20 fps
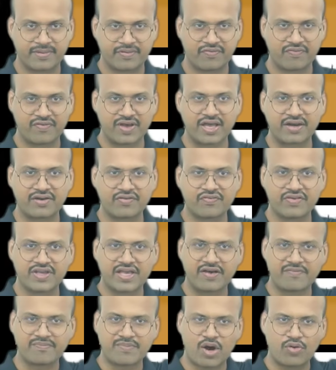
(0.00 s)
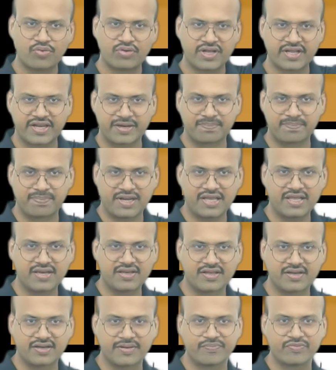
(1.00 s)
where we have mountain and plain
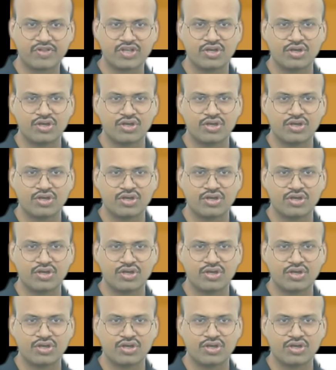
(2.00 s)
here,